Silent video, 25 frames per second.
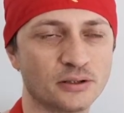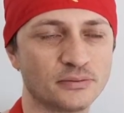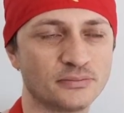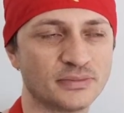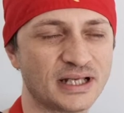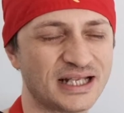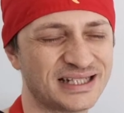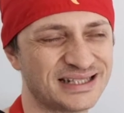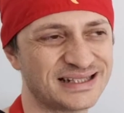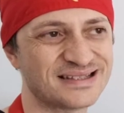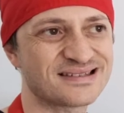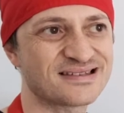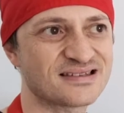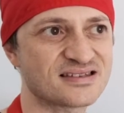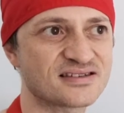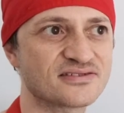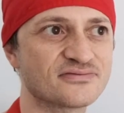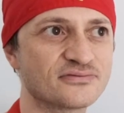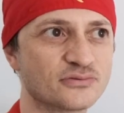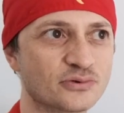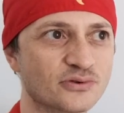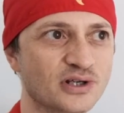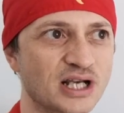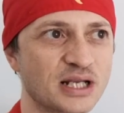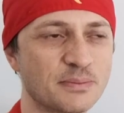and this is
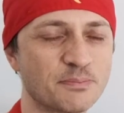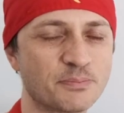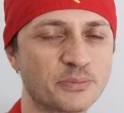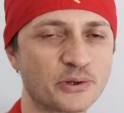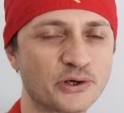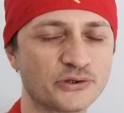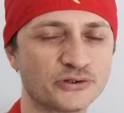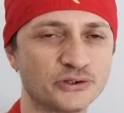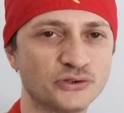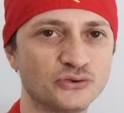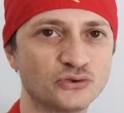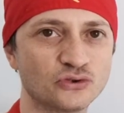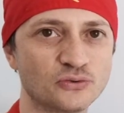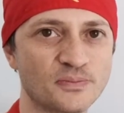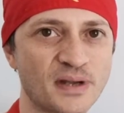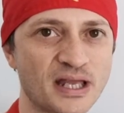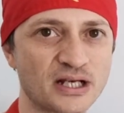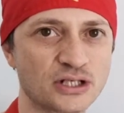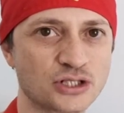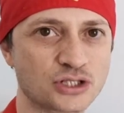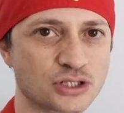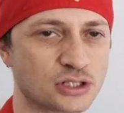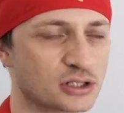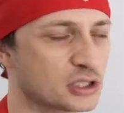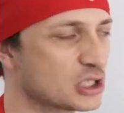really important to
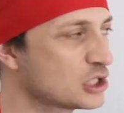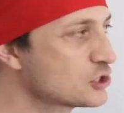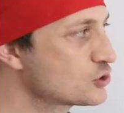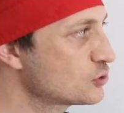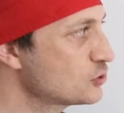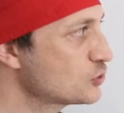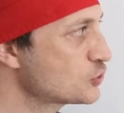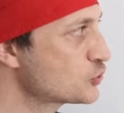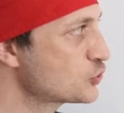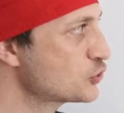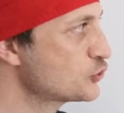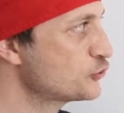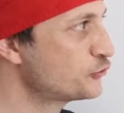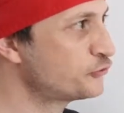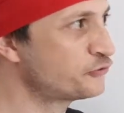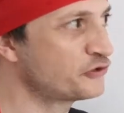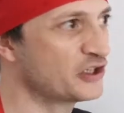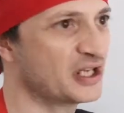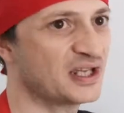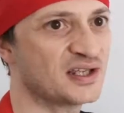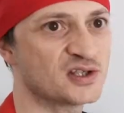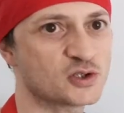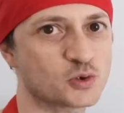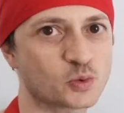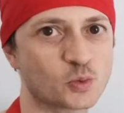mention, is also the
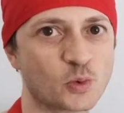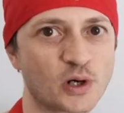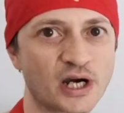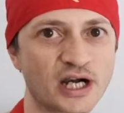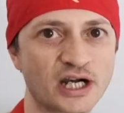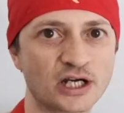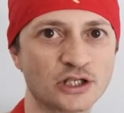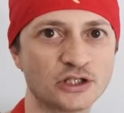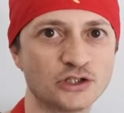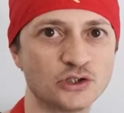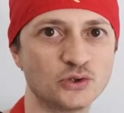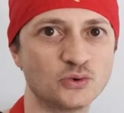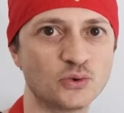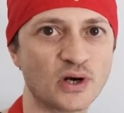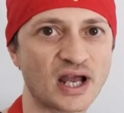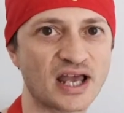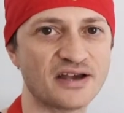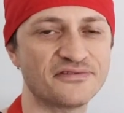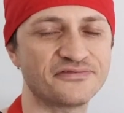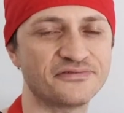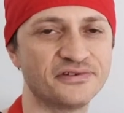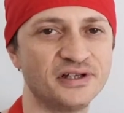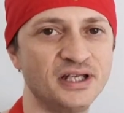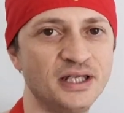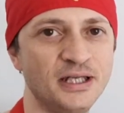phase where you
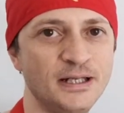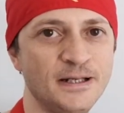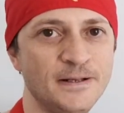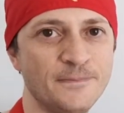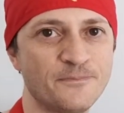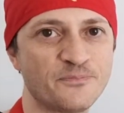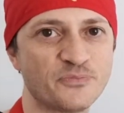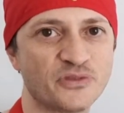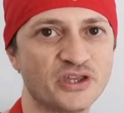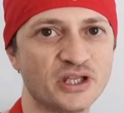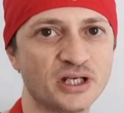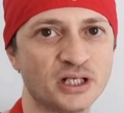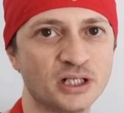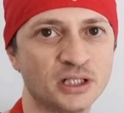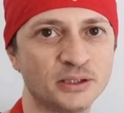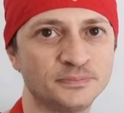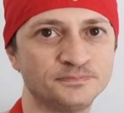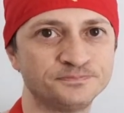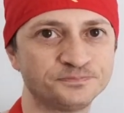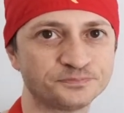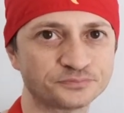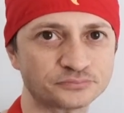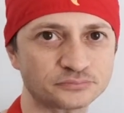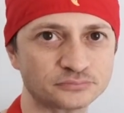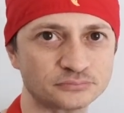have the
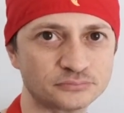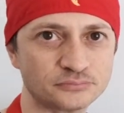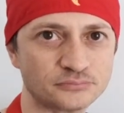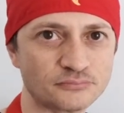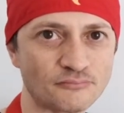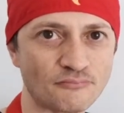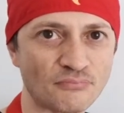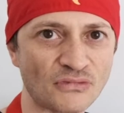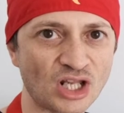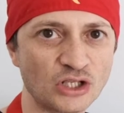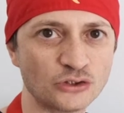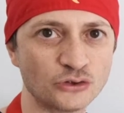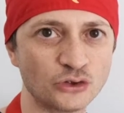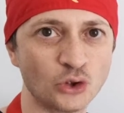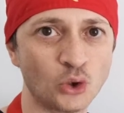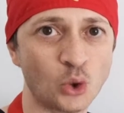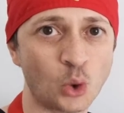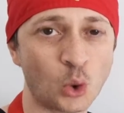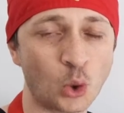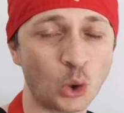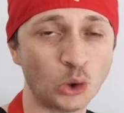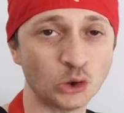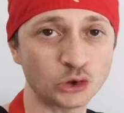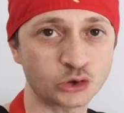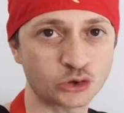dough
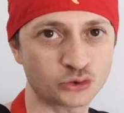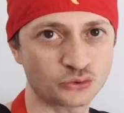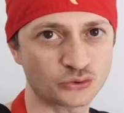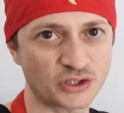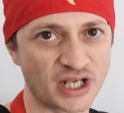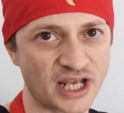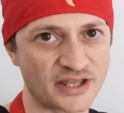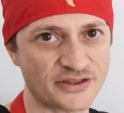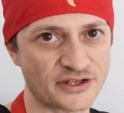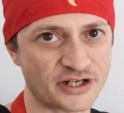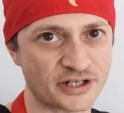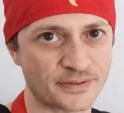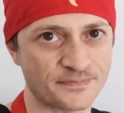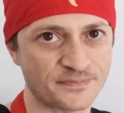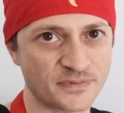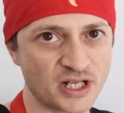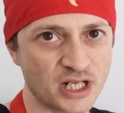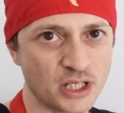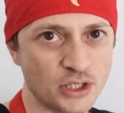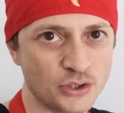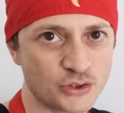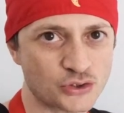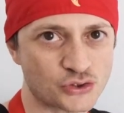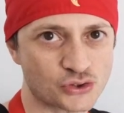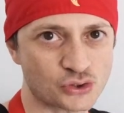all together.
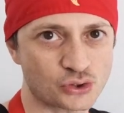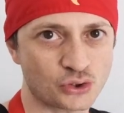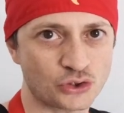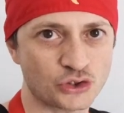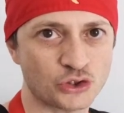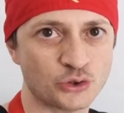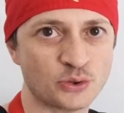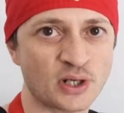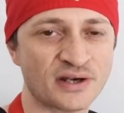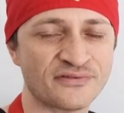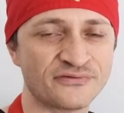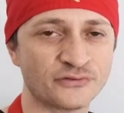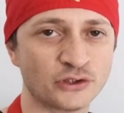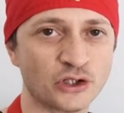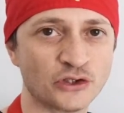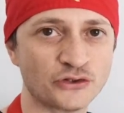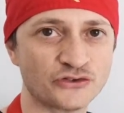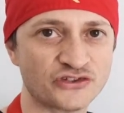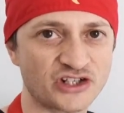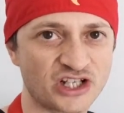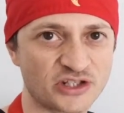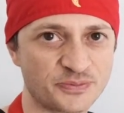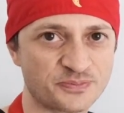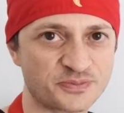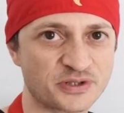So you have not
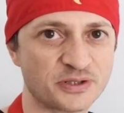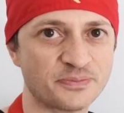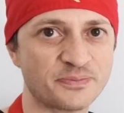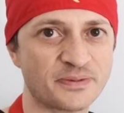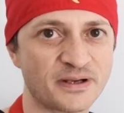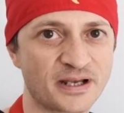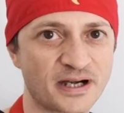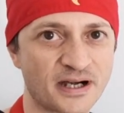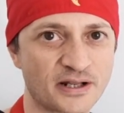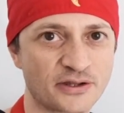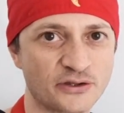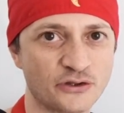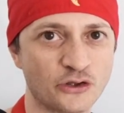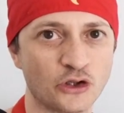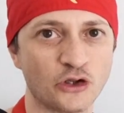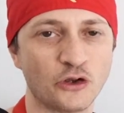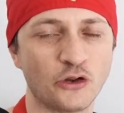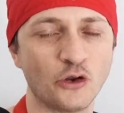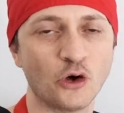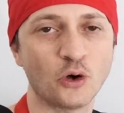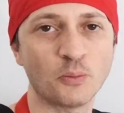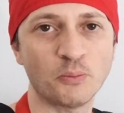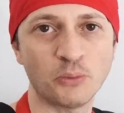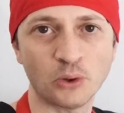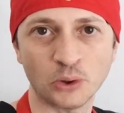yet prepared the
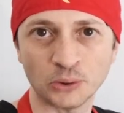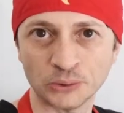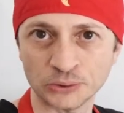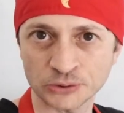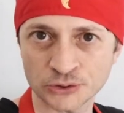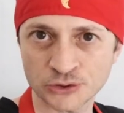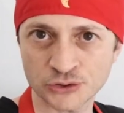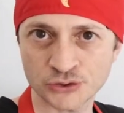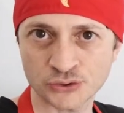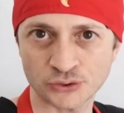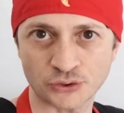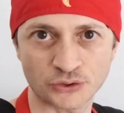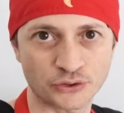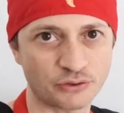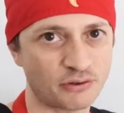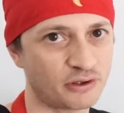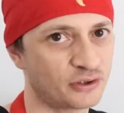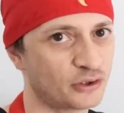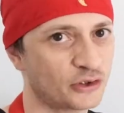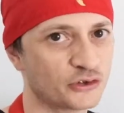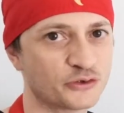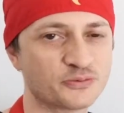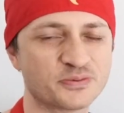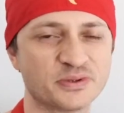dough balls, or you have not